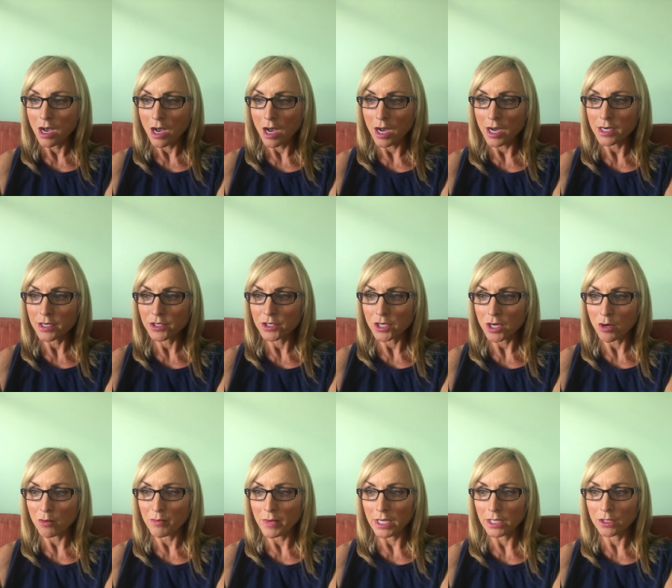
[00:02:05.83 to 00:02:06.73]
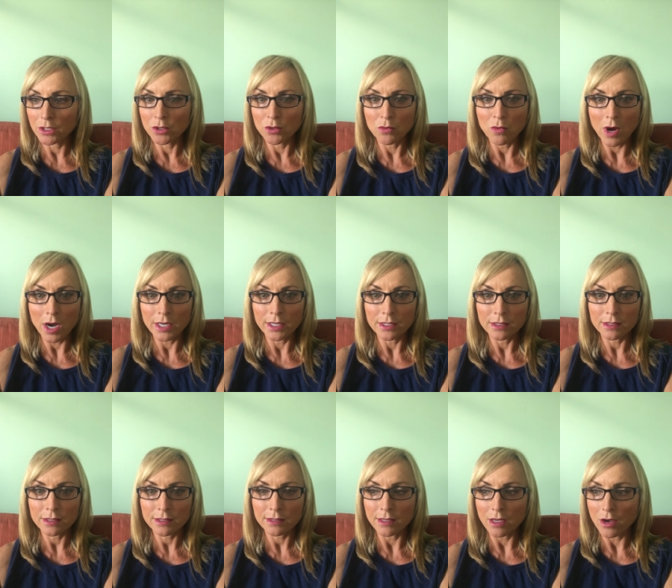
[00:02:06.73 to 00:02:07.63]
I shall make you white
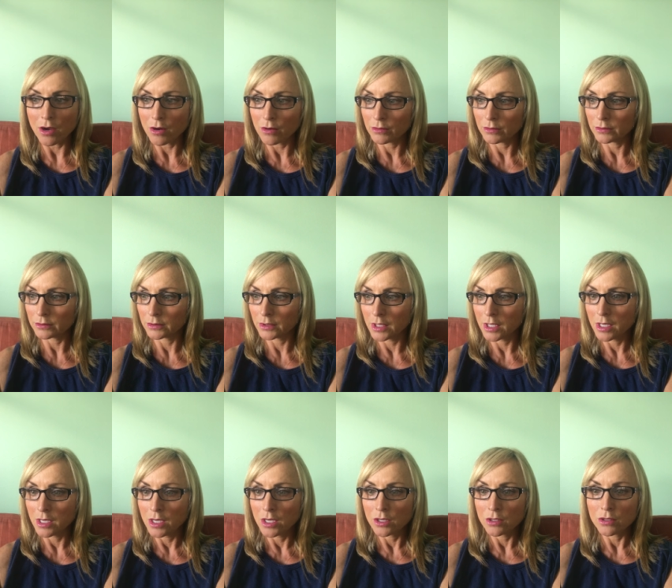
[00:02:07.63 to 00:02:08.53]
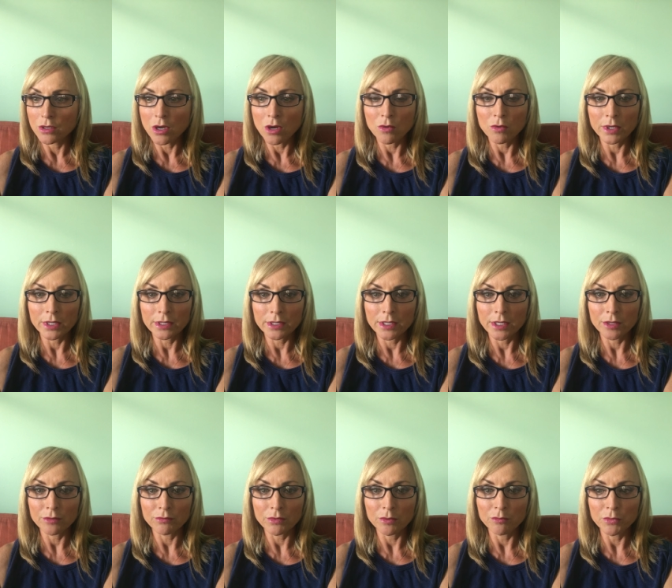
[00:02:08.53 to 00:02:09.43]
as snow. No one
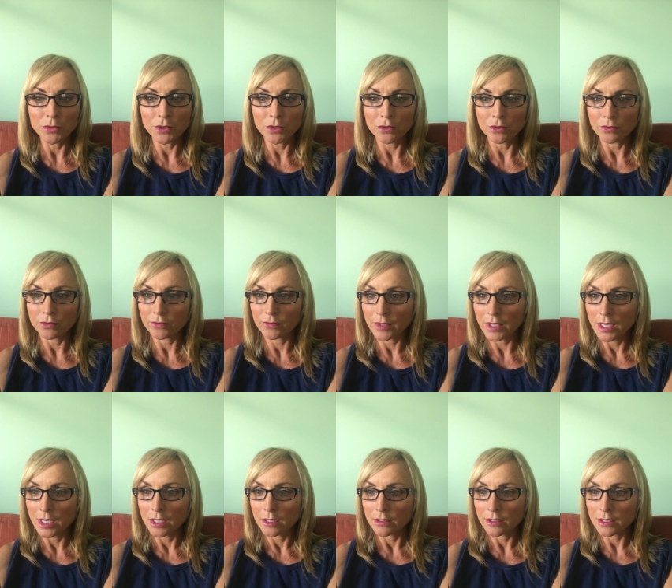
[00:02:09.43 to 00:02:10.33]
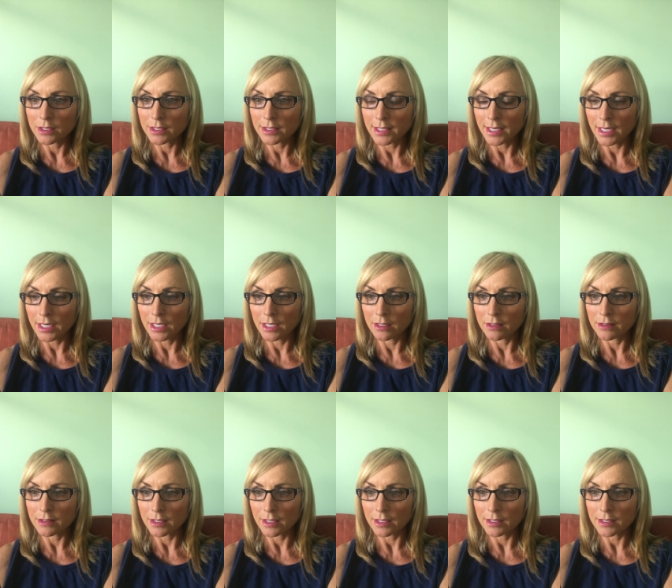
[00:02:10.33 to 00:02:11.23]
can remove the
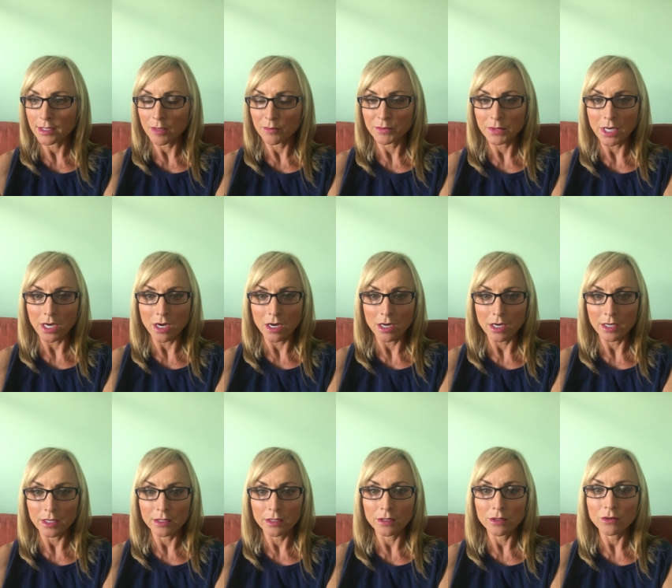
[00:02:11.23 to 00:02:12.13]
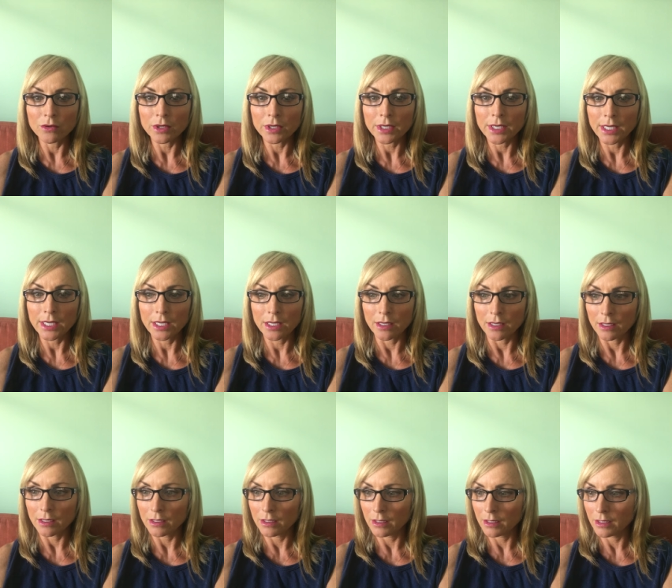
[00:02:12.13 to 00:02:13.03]
stains except I, your
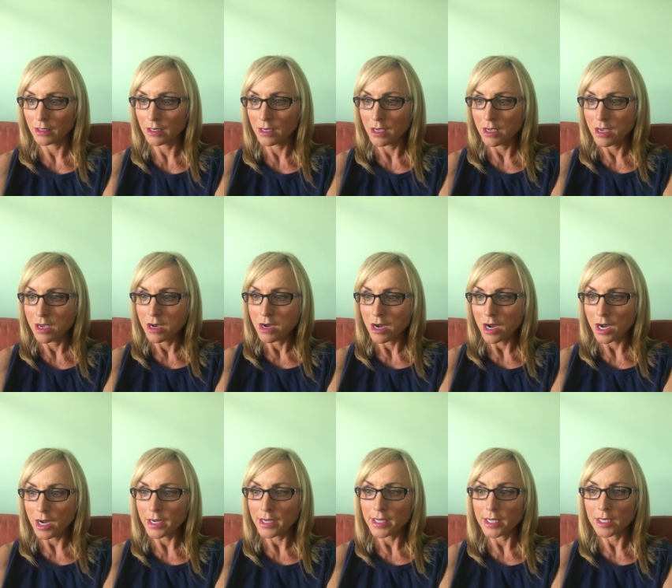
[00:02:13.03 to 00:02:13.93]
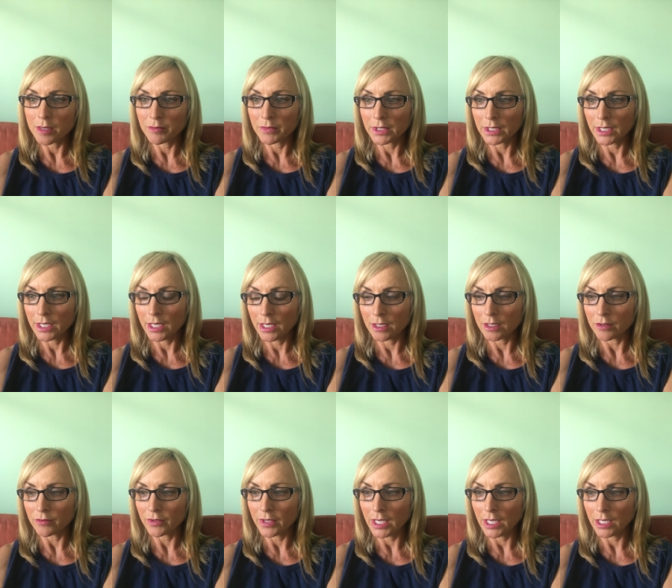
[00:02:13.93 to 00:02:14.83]
King. I am the King
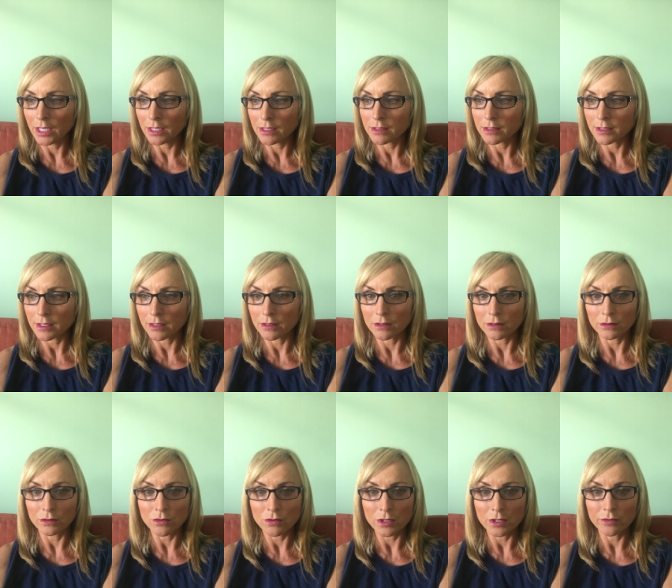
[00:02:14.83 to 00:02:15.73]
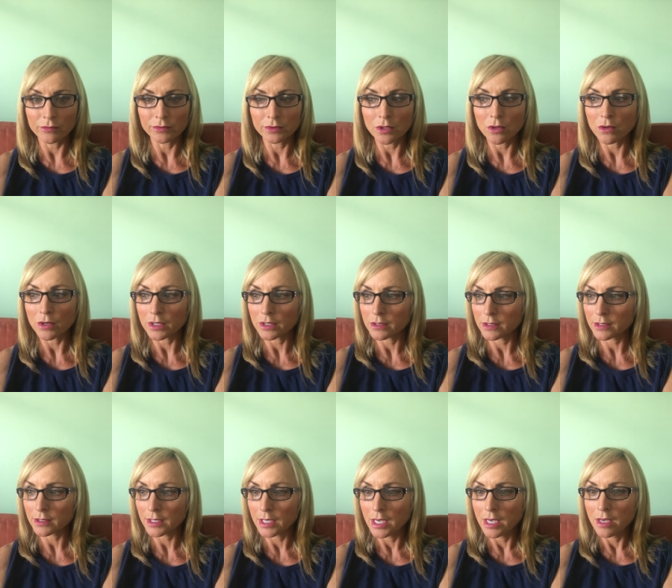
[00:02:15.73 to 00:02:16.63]
of kings and the Lord of
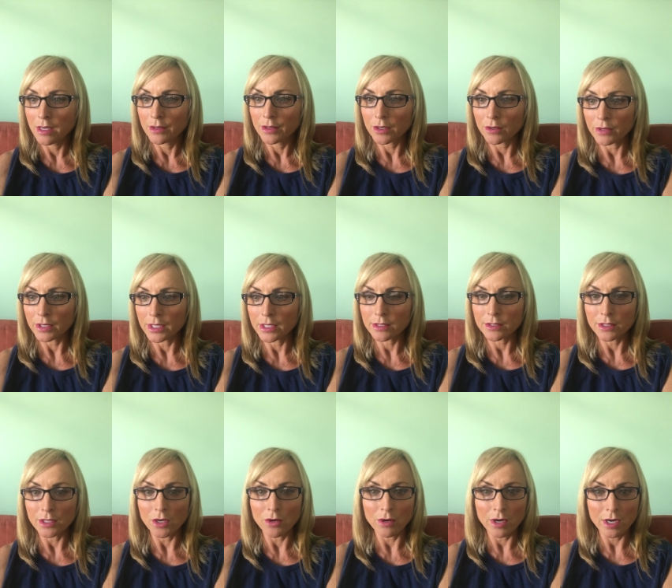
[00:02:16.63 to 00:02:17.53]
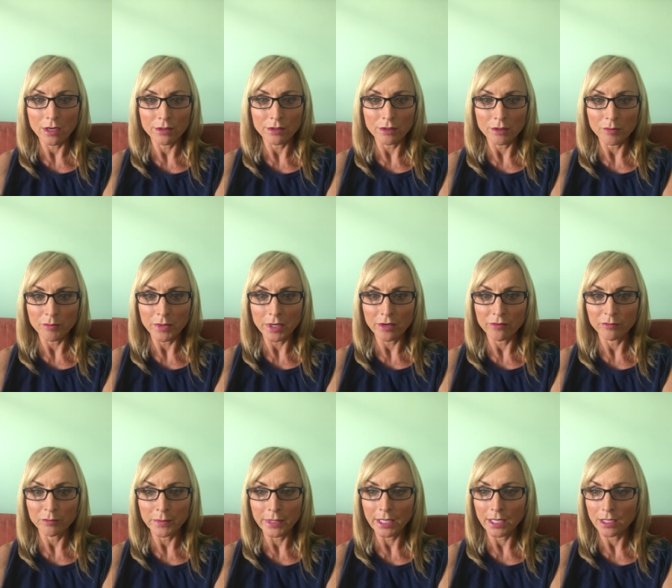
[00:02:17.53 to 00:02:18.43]
lords. There is no other
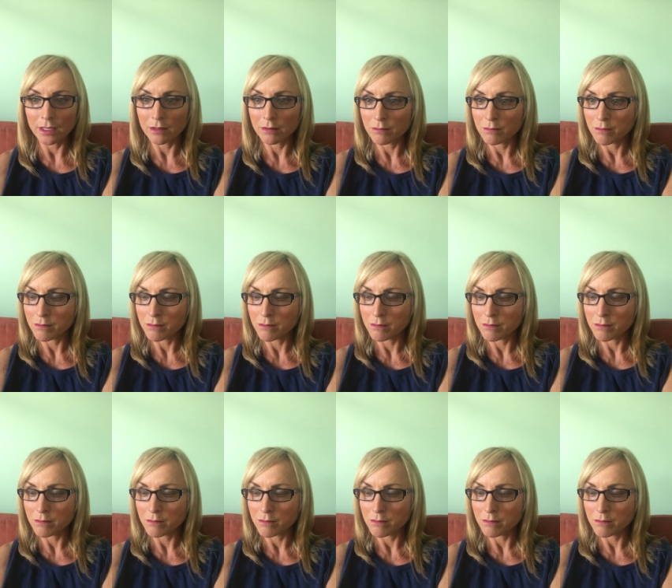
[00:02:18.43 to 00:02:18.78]
above me.